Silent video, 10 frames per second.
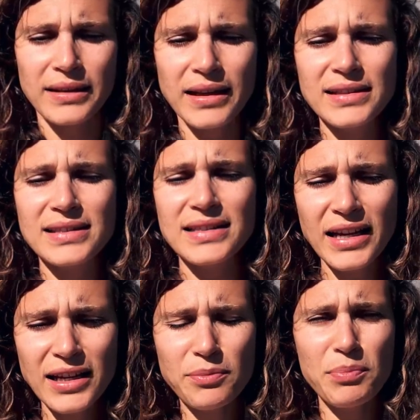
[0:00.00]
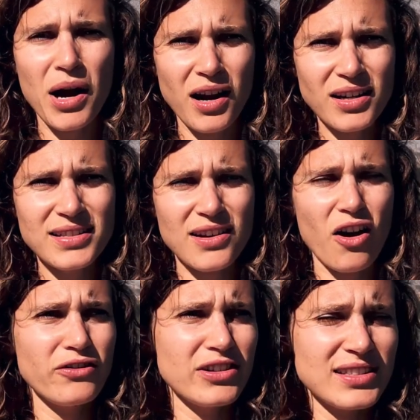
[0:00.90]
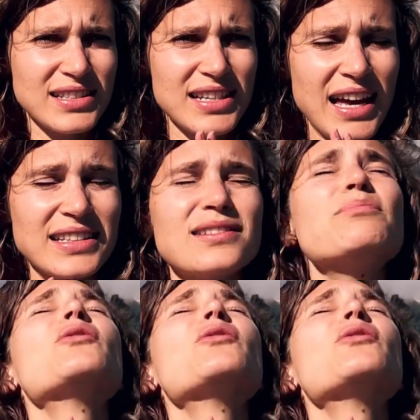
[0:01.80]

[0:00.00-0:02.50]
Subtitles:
Then the second part obviously has the